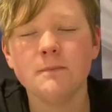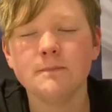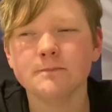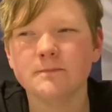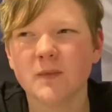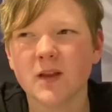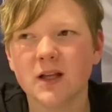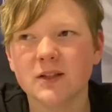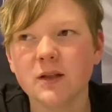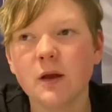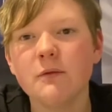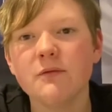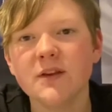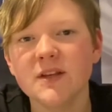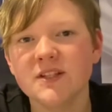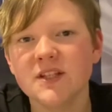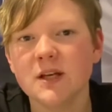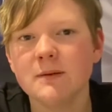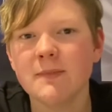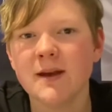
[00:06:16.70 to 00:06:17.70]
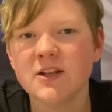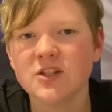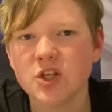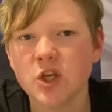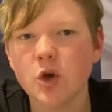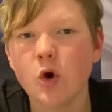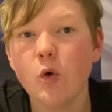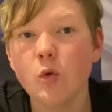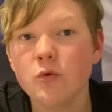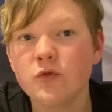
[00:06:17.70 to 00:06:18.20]
I don't think he's going to make
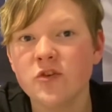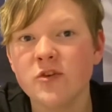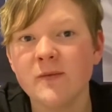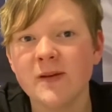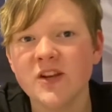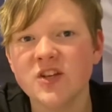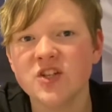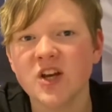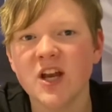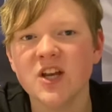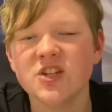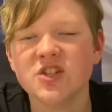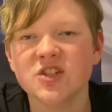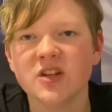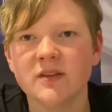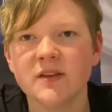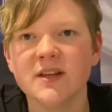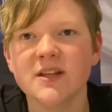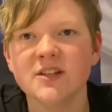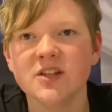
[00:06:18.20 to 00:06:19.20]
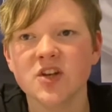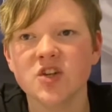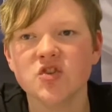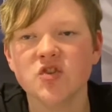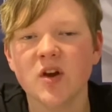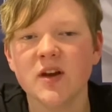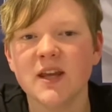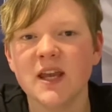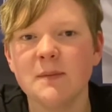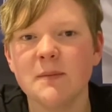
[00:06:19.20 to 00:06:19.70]
too many changes. I think he's going to try
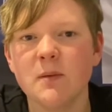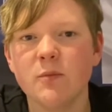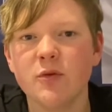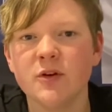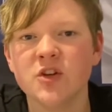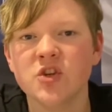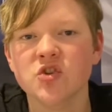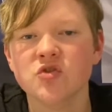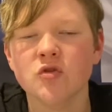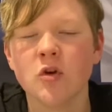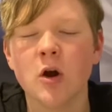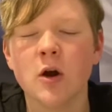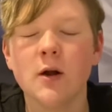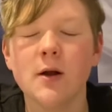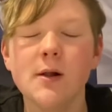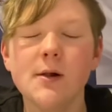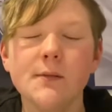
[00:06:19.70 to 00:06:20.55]
and keep it pretty strong.